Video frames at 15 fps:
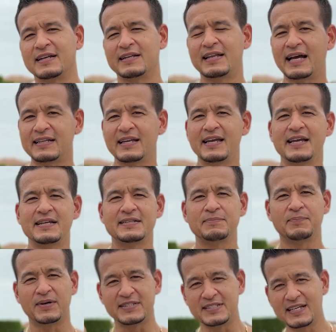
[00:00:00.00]
That in
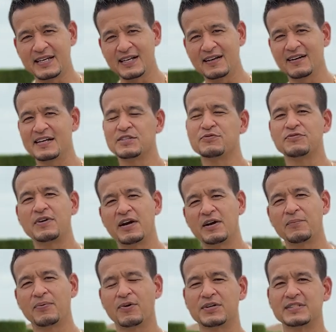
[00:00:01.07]
particular is very
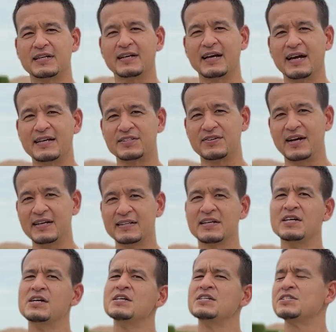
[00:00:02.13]
important guys, right?
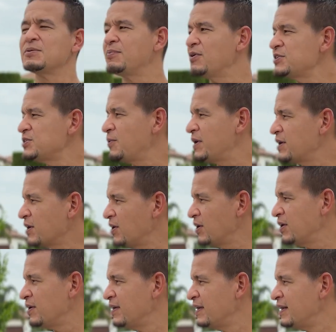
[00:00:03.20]
Suppose you want to
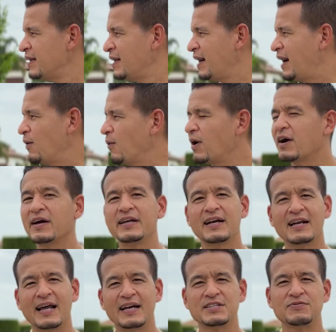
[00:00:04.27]
go and work on your
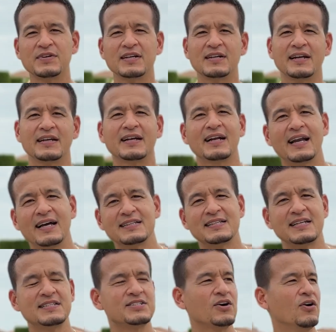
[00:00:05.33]
client's vehicle and the client
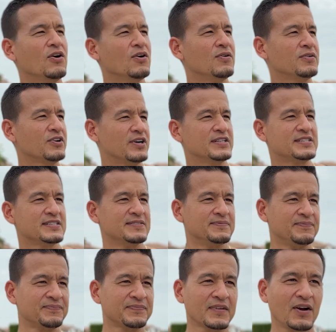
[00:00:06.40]
tells you, oh Chris,
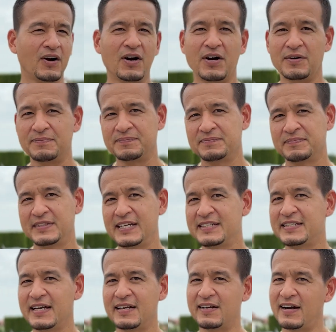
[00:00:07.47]
or
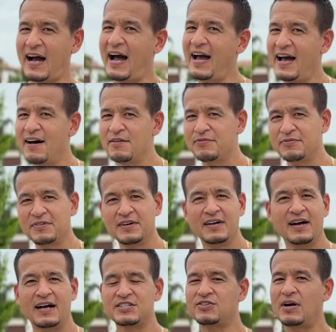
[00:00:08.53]
detailer, I have
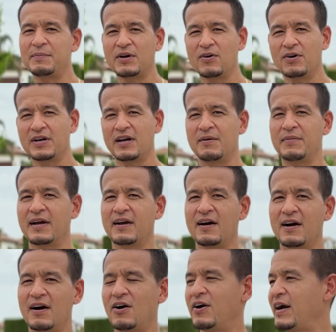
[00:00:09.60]
a ceramic coating on my
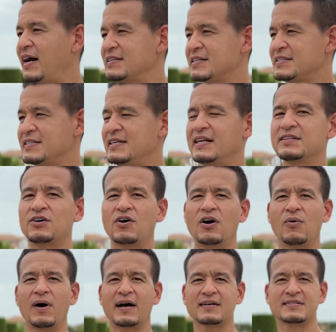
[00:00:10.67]
car, or it has a sealant or a
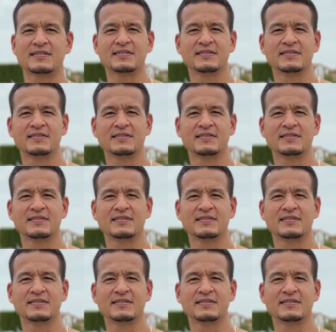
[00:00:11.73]
wax.